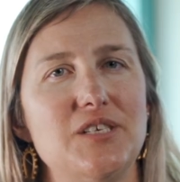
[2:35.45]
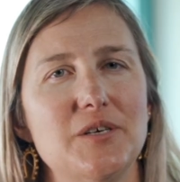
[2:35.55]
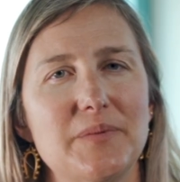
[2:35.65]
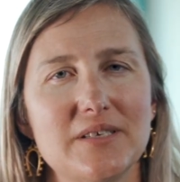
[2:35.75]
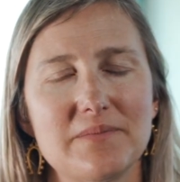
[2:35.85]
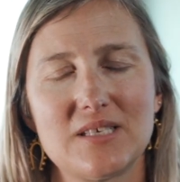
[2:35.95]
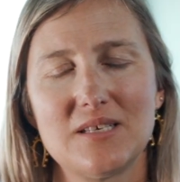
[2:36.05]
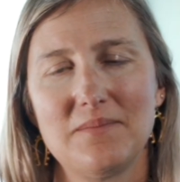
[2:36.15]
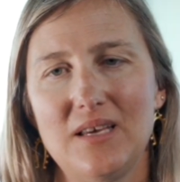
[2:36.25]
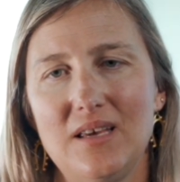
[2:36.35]
GeoPRISMS,
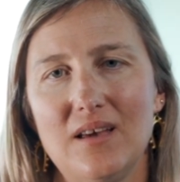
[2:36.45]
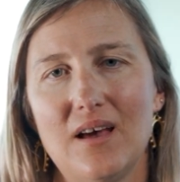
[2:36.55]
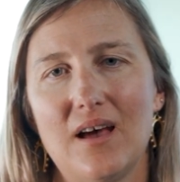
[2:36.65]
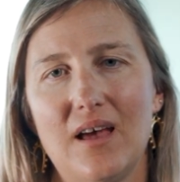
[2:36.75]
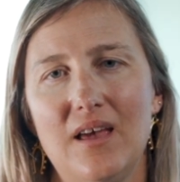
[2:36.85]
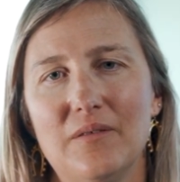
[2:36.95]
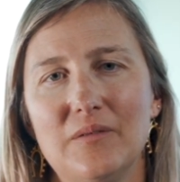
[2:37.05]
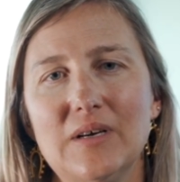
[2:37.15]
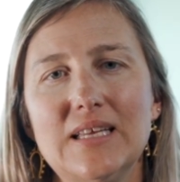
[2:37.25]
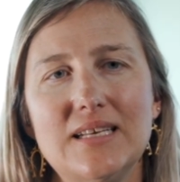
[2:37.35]
to me, it
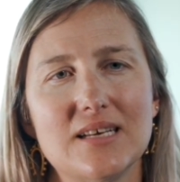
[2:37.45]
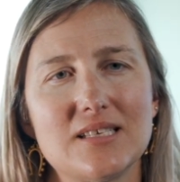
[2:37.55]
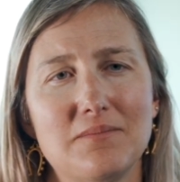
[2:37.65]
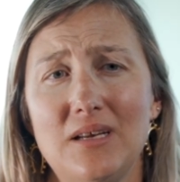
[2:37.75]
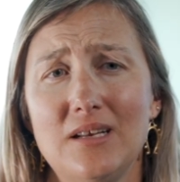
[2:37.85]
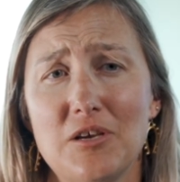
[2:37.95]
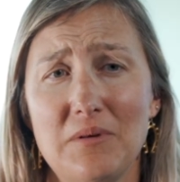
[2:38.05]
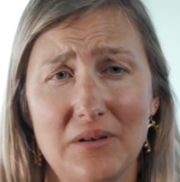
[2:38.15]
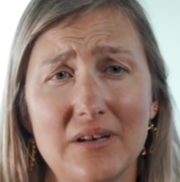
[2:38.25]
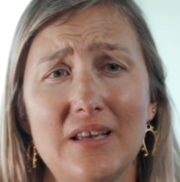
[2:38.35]
really does mean
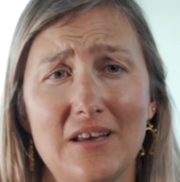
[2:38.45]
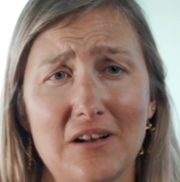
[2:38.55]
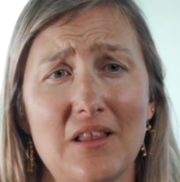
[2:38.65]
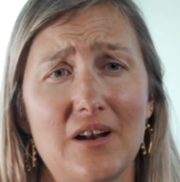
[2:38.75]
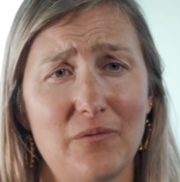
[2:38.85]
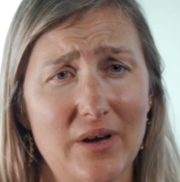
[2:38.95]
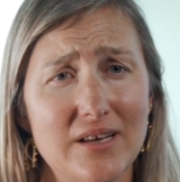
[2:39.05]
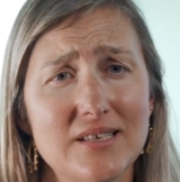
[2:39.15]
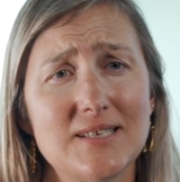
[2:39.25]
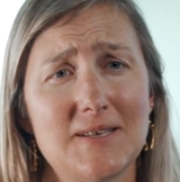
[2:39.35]
community in a lot of
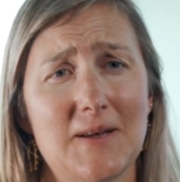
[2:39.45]
ways.